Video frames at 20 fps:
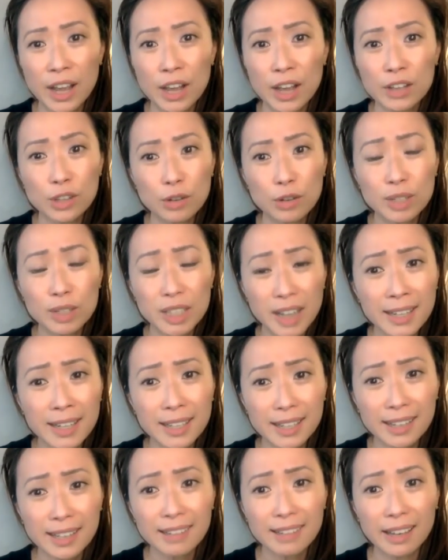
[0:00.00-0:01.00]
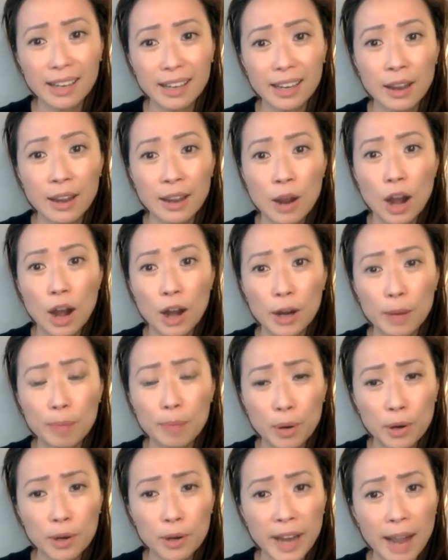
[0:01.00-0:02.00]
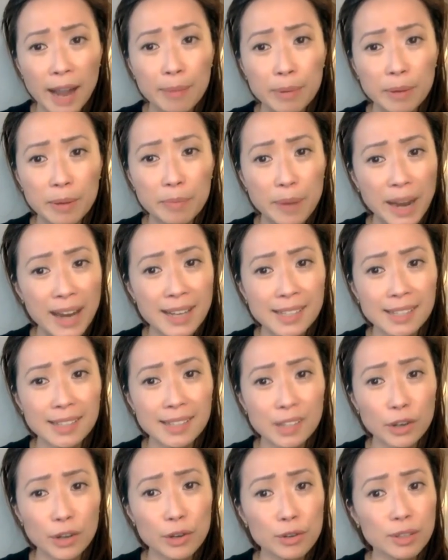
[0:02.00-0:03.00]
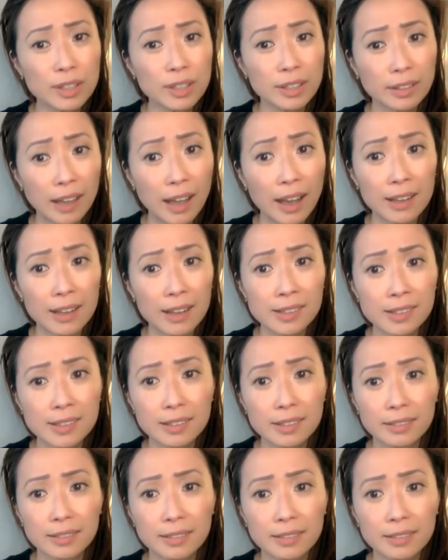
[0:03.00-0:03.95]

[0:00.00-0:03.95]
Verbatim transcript: So technically, on a per capita basis, they're using less.